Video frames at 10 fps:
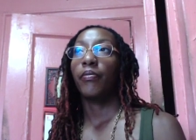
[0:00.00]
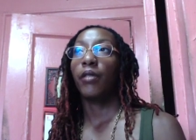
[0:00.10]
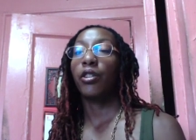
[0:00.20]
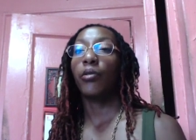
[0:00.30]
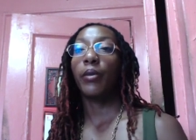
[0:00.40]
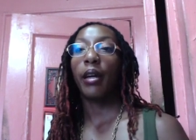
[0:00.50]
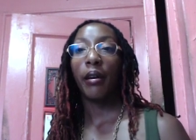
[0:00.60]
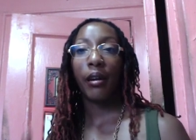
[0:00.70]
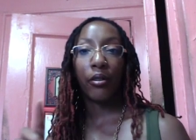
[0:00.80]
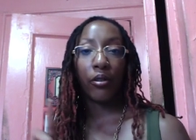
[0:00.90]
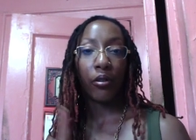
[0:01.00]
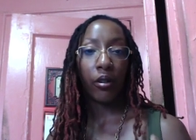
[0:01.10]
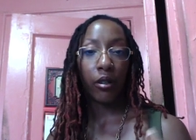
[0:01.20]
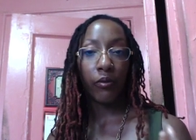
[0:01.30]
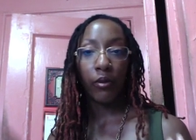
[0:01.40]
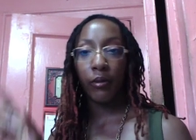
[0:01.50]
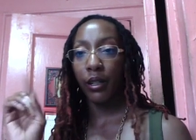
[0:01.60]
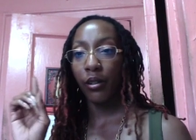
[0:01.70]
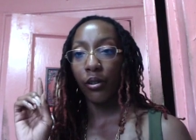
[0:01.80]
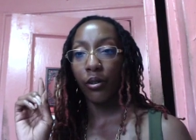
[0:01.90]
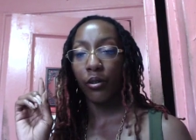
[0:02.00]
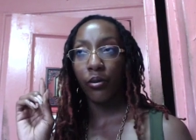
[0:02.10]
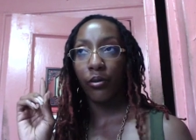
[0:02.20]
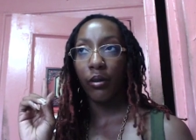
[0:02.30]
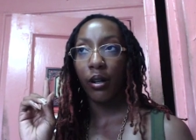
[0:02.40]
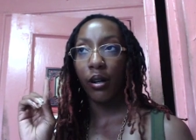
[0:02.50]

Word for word: So we had the oil of oregano,